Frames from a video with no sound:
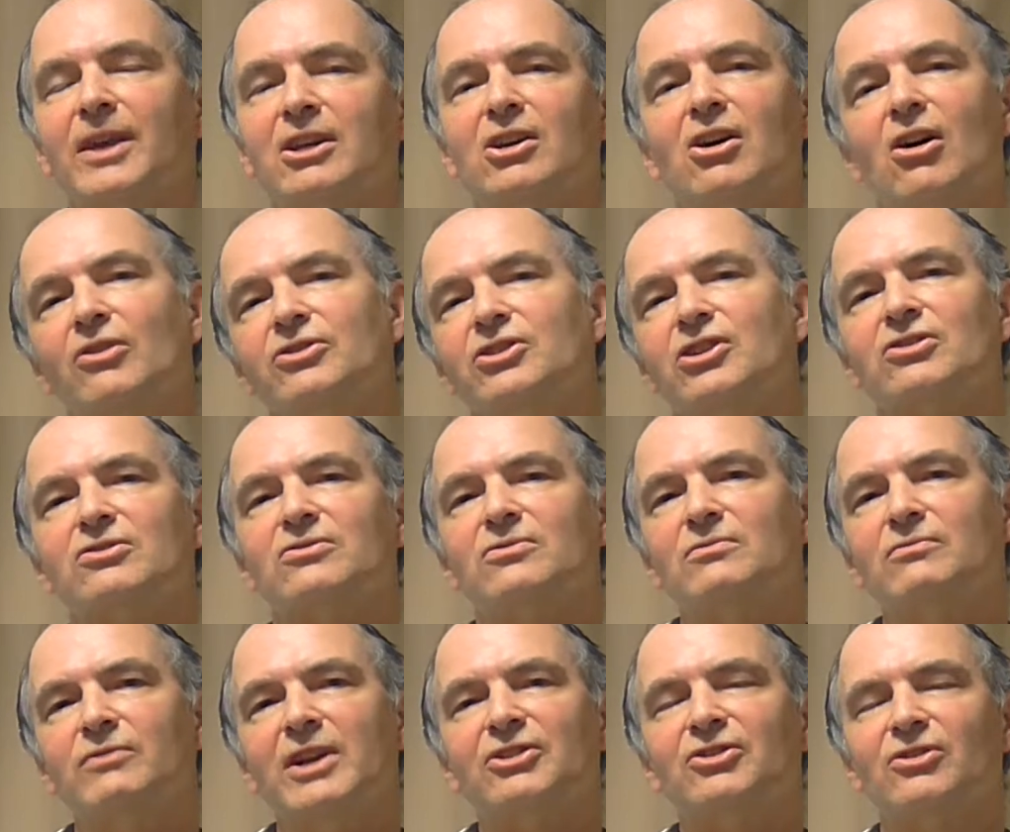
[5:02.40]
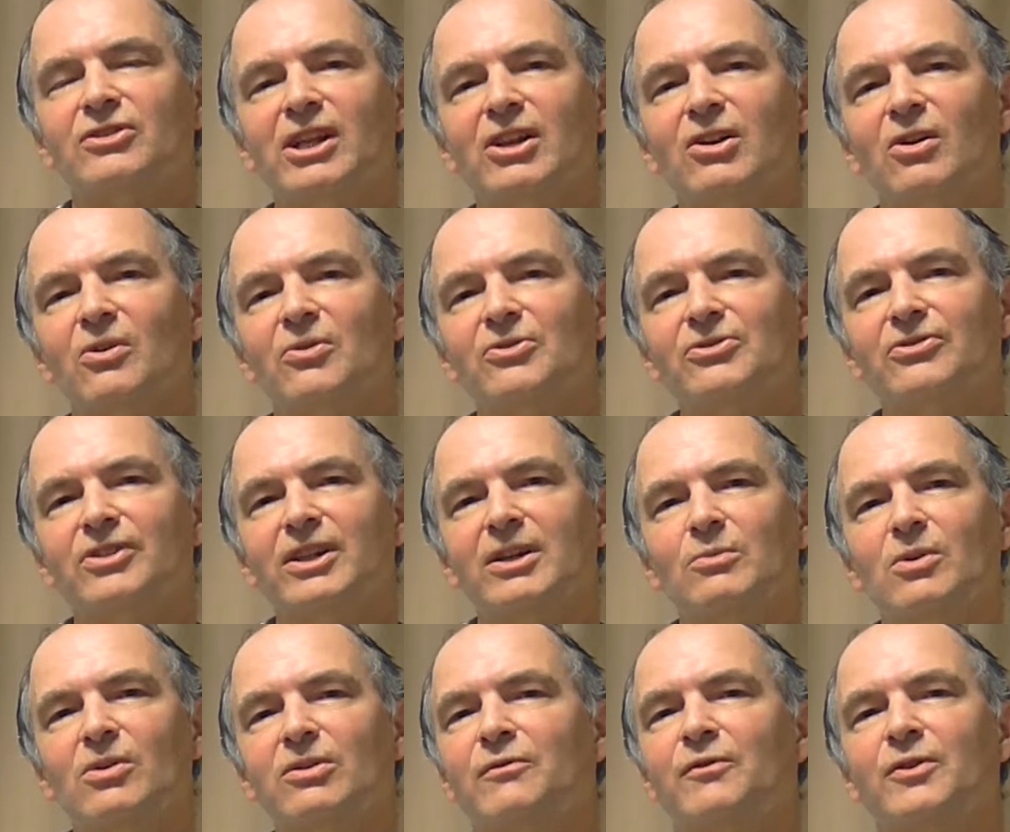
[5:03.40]
they can't just rest on their laurels and
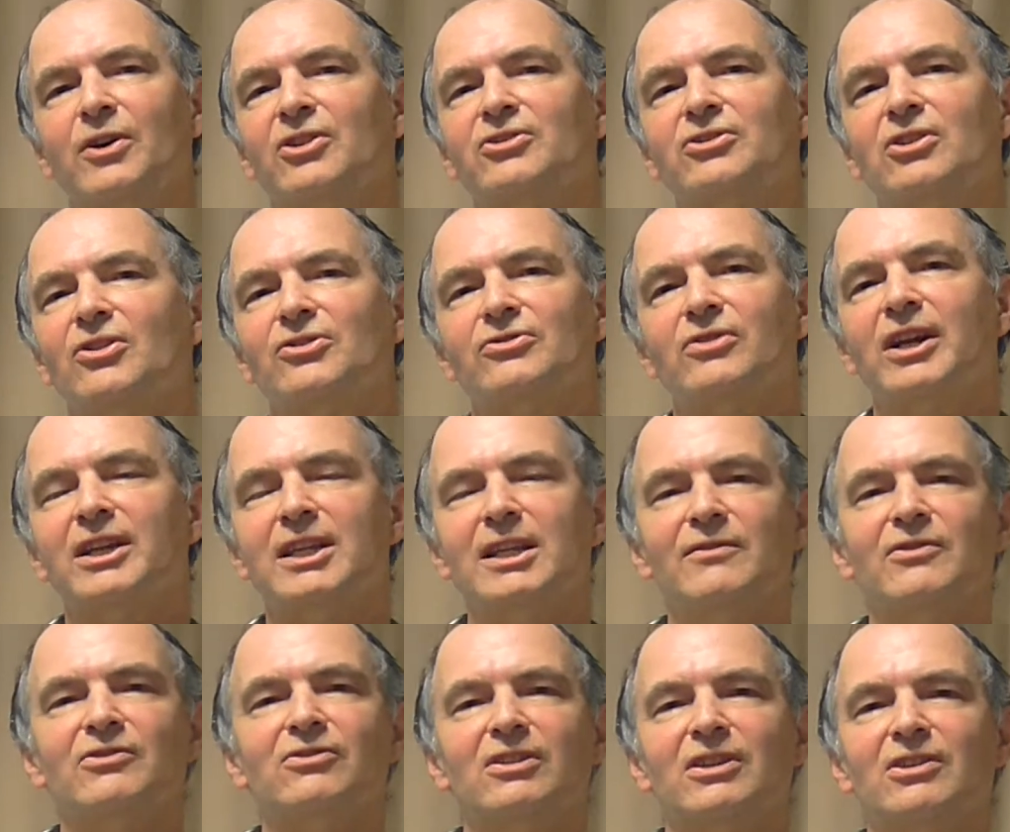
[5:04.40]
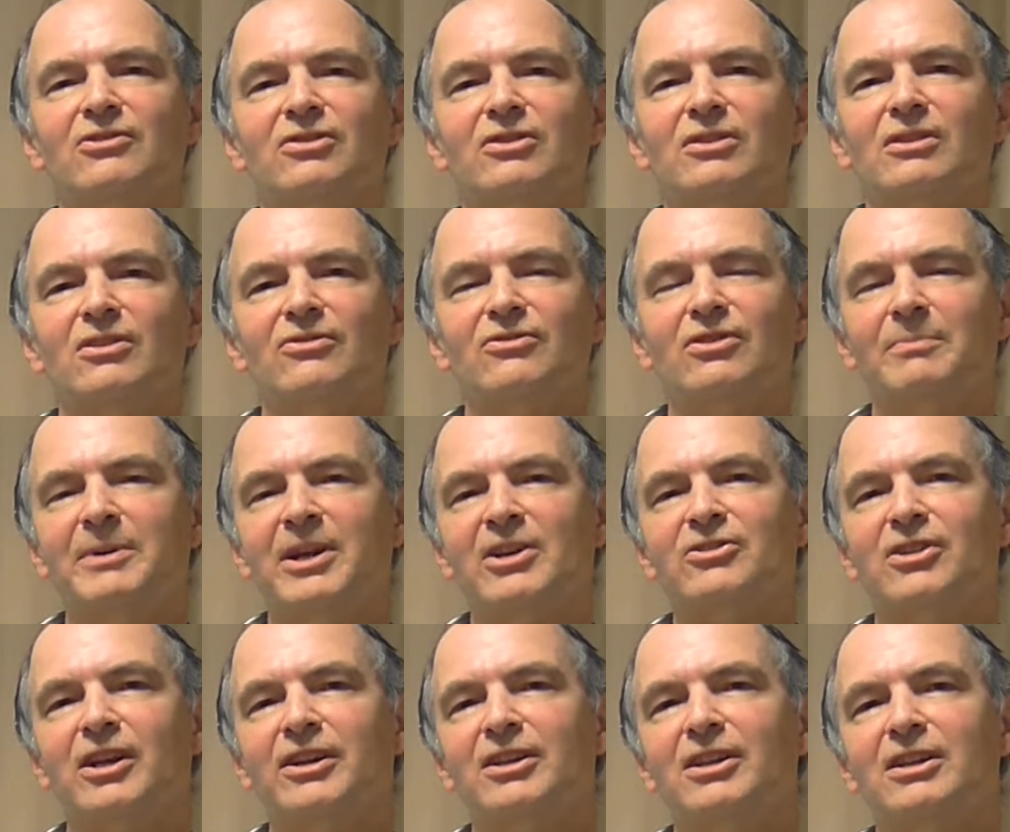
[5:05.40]
think, well, the first answer I give is the
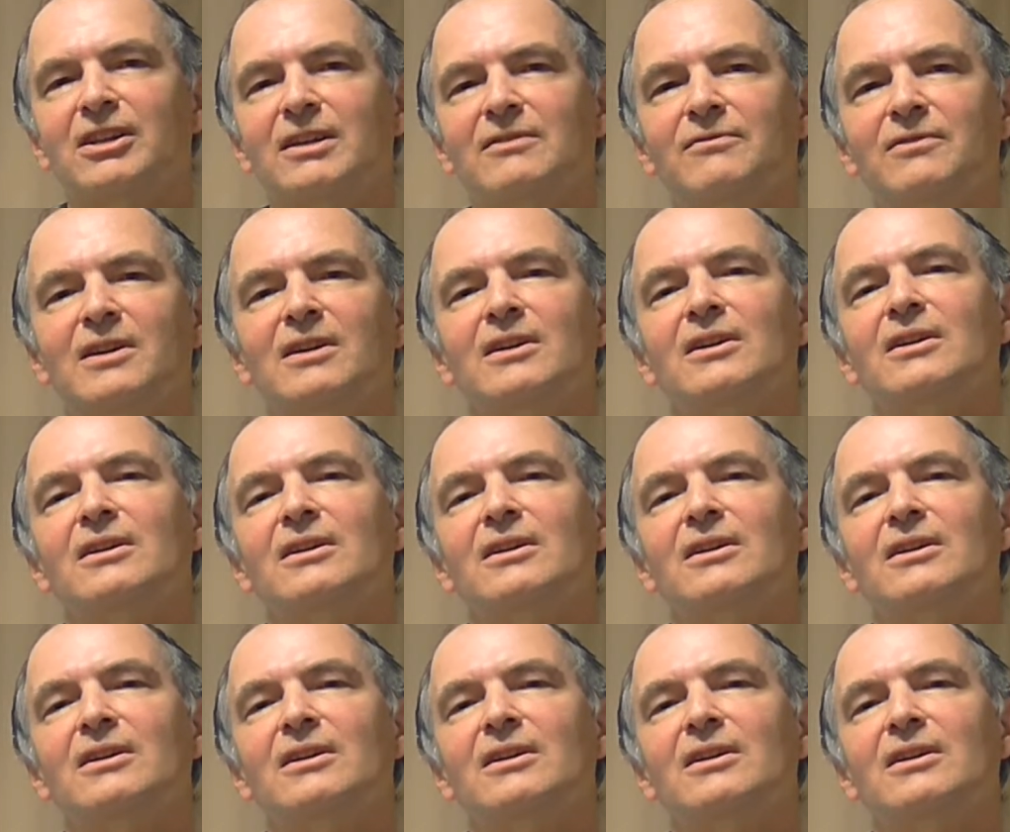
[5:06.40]
best I'm going to give.